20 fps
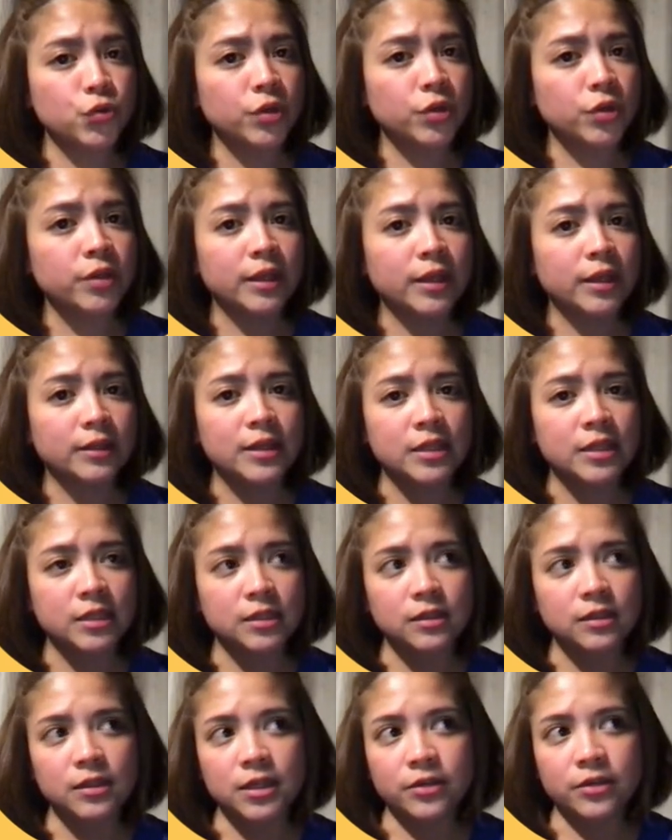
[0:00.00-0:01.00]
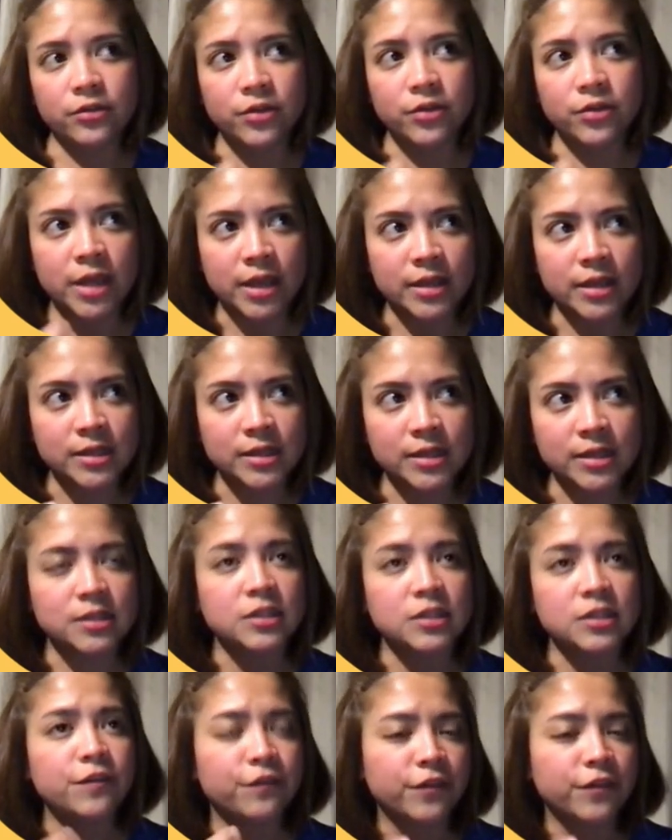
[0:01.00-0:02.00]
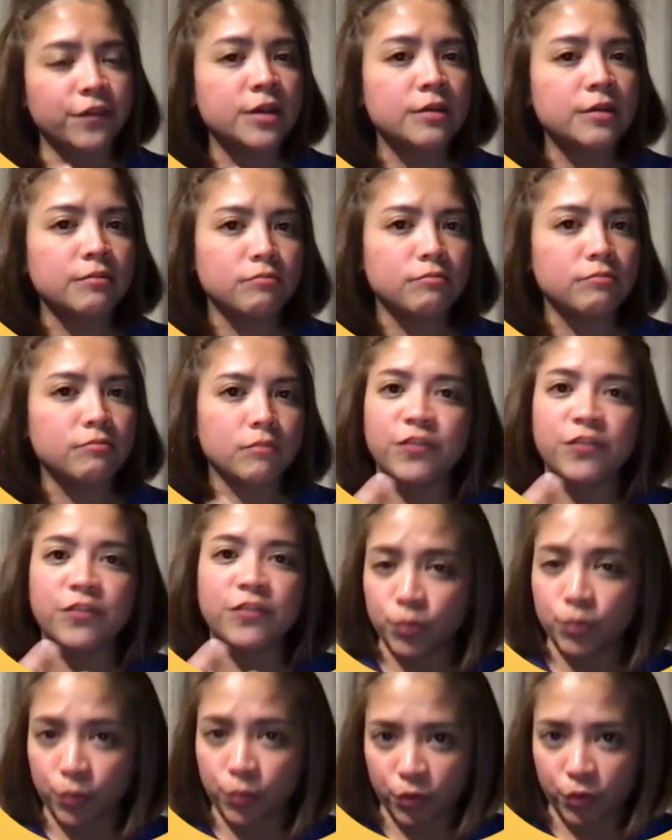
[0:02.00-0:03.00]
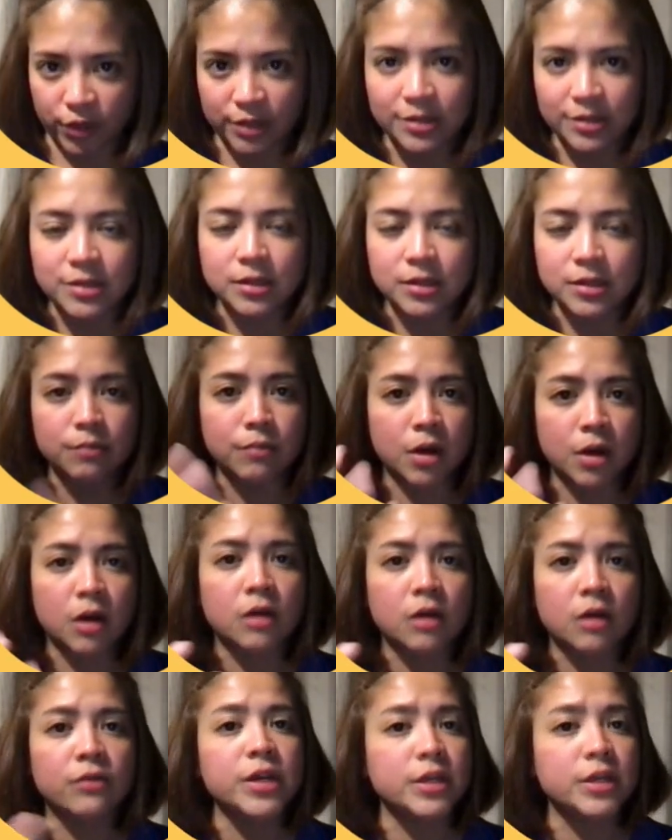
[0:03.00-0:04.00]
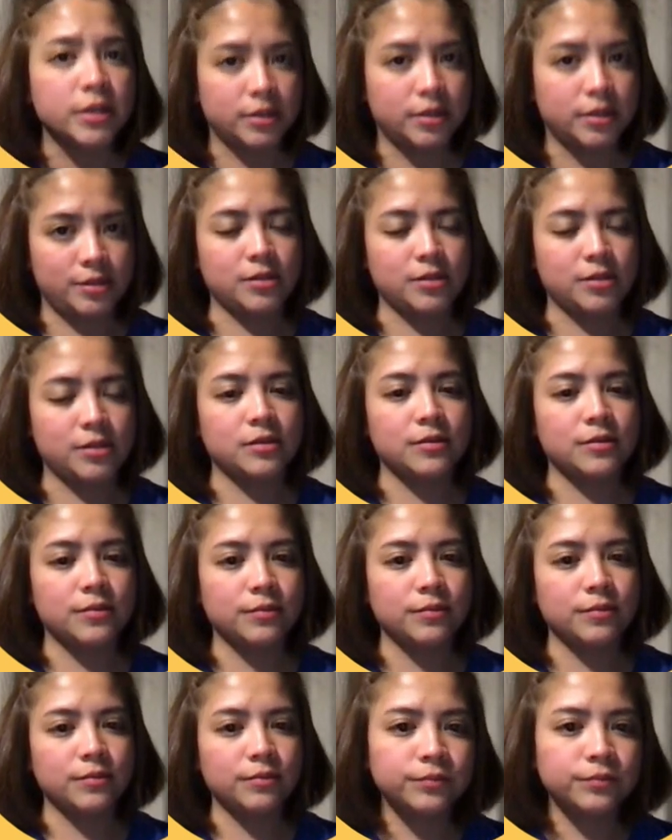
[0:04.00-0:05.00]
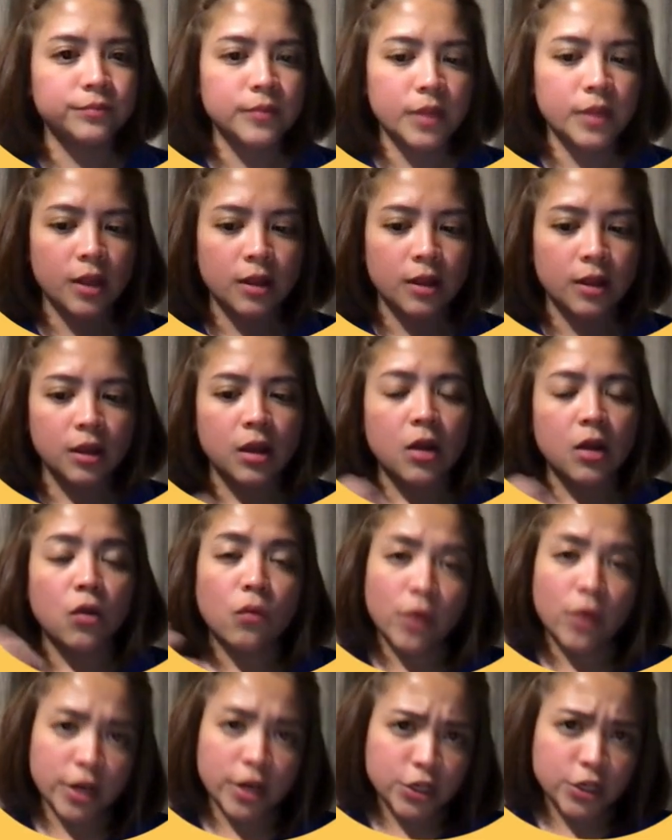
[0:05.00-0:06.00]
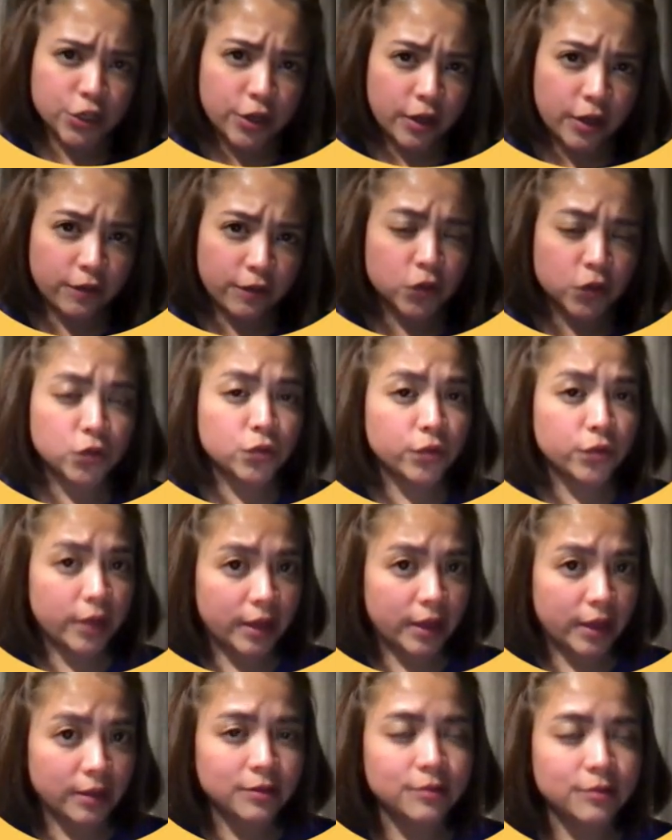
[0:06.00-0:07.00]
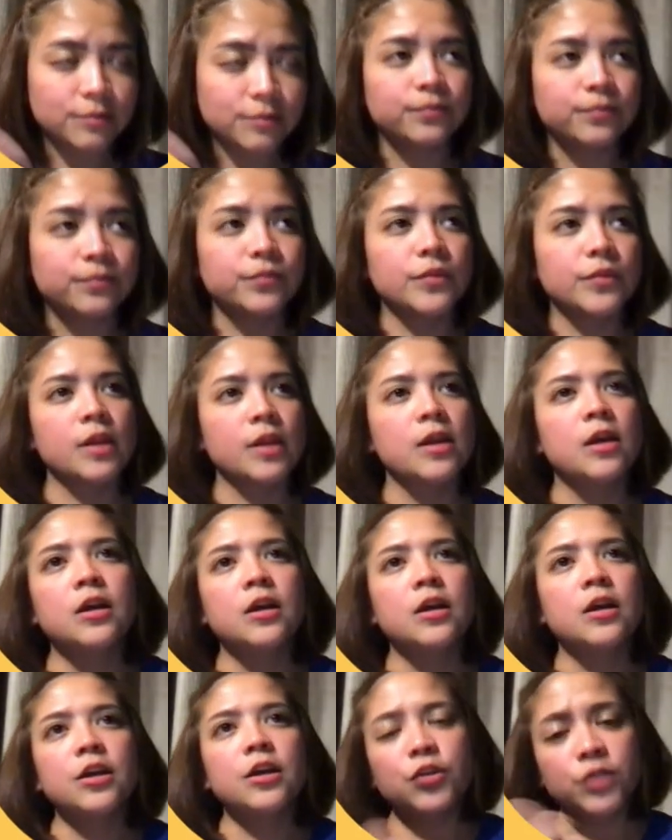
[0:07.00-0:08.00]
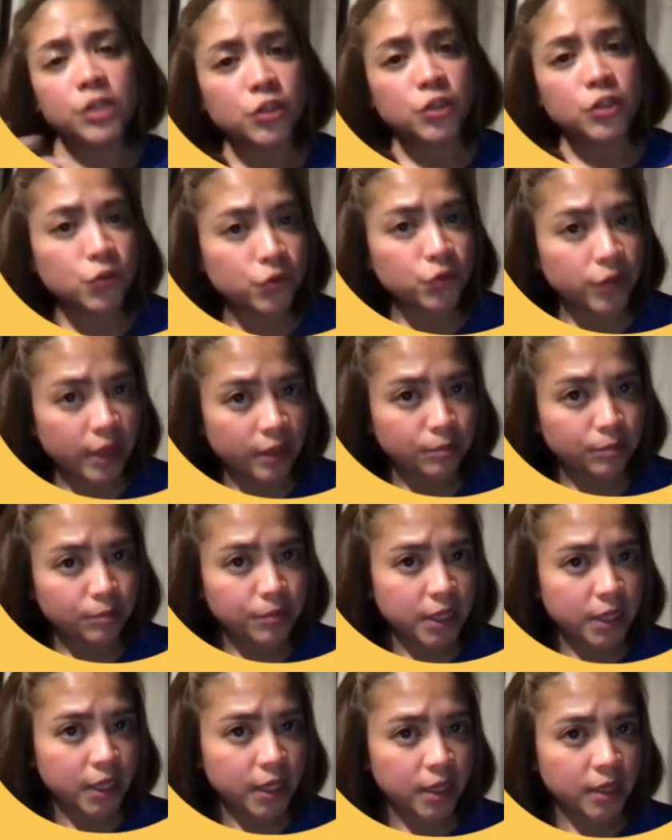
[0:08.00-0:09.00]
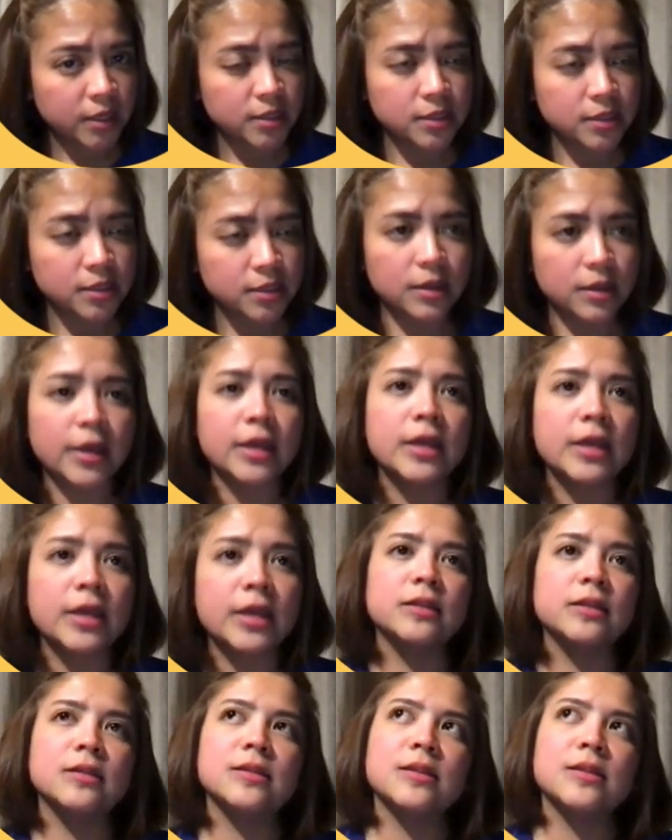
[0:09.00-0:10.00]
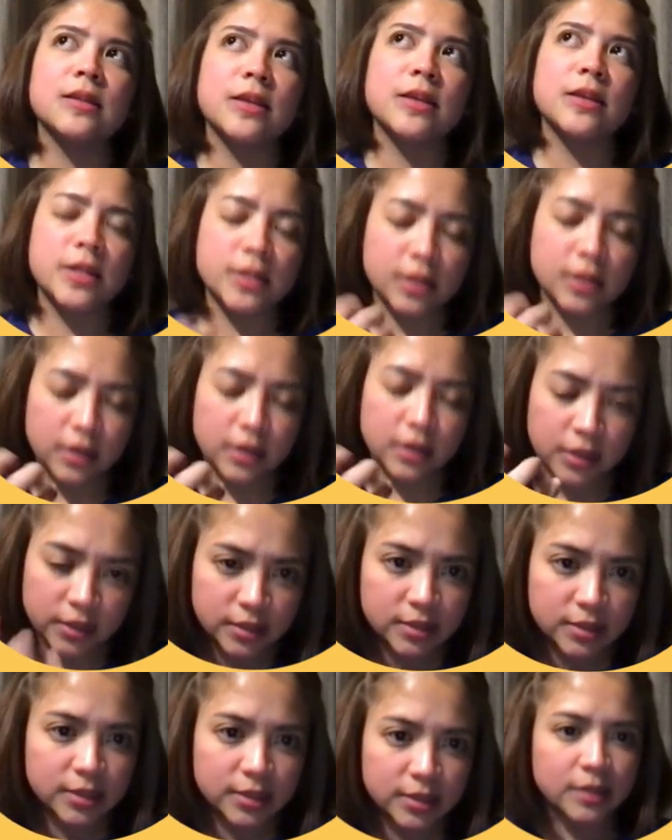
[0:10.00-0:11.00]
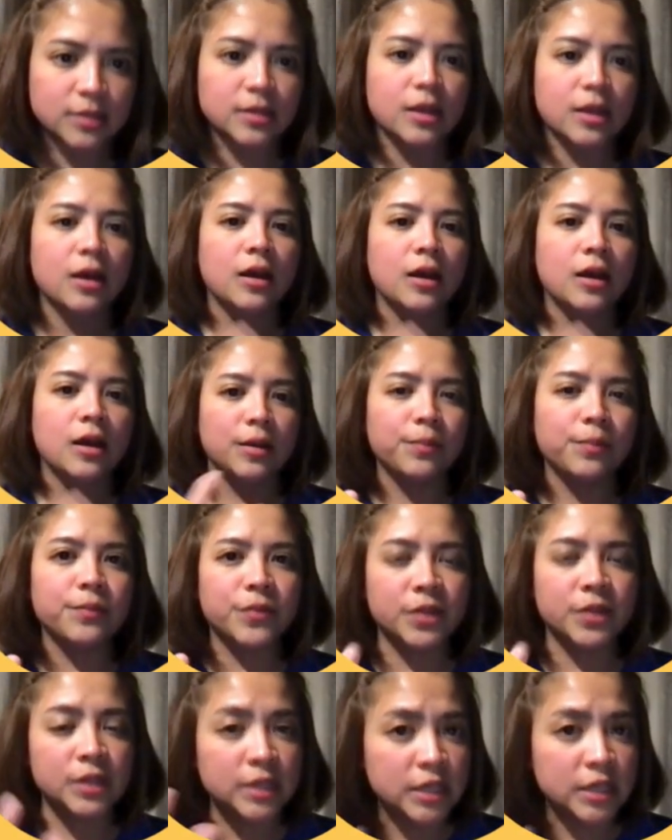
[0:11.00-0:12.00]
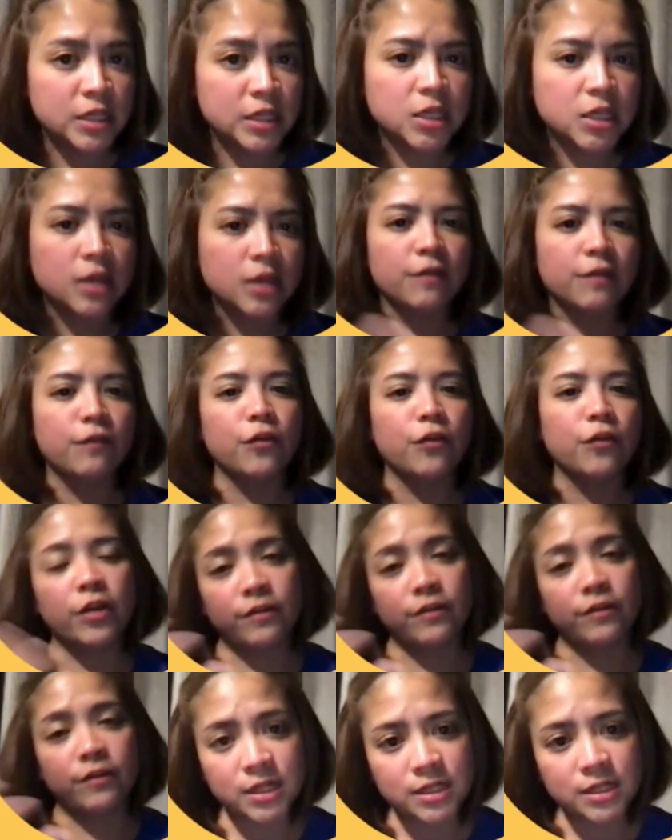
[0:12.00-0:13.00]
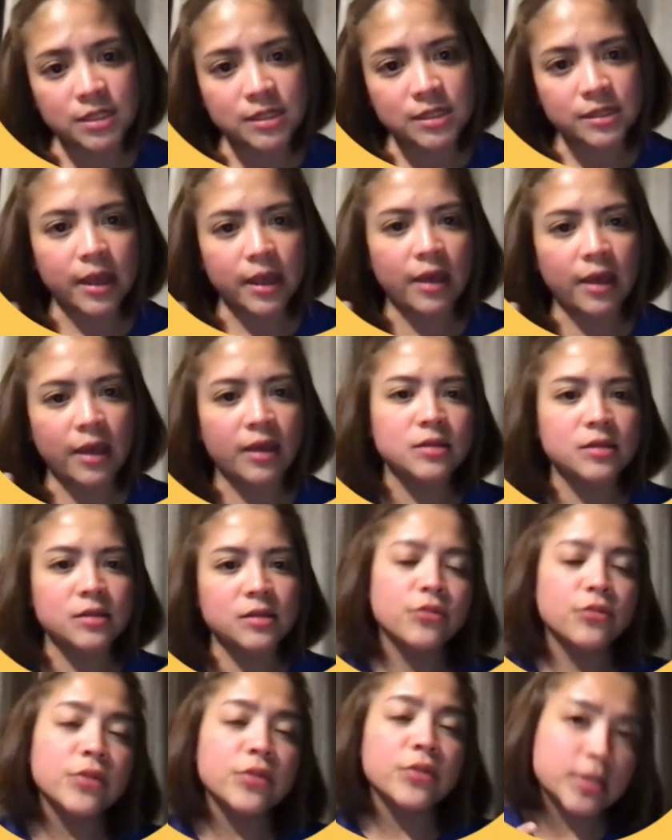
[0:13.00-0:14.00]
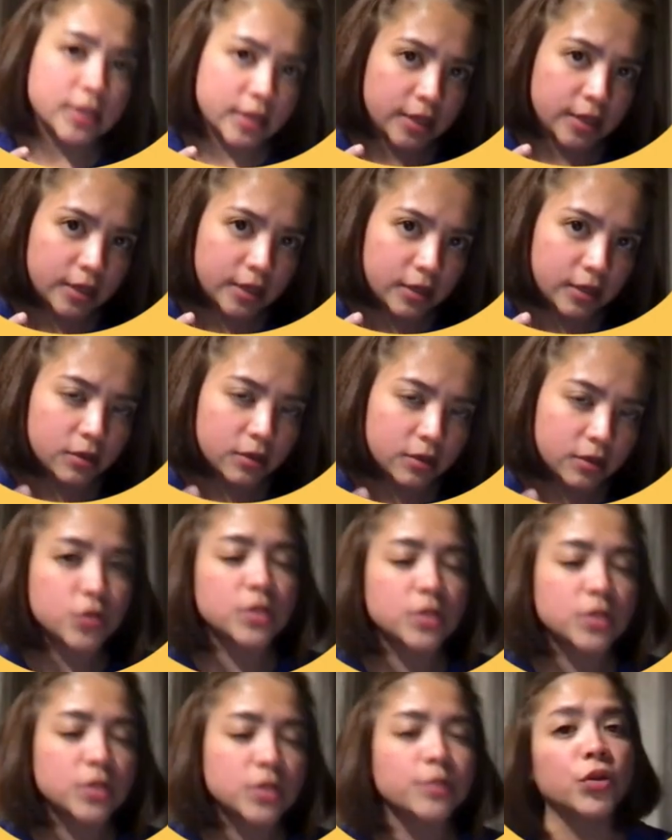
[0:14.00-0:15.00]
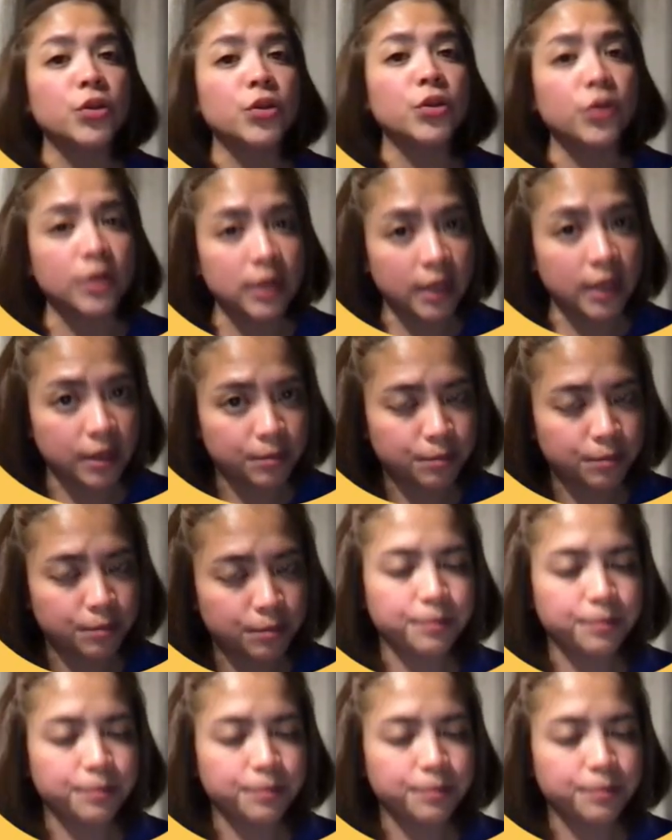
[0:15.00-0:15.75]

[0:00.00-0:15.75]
that it creates different viewpoints among readers. Why do you have to do that? You need to do that because it sets up the need for evidence and reasoning to support your claim.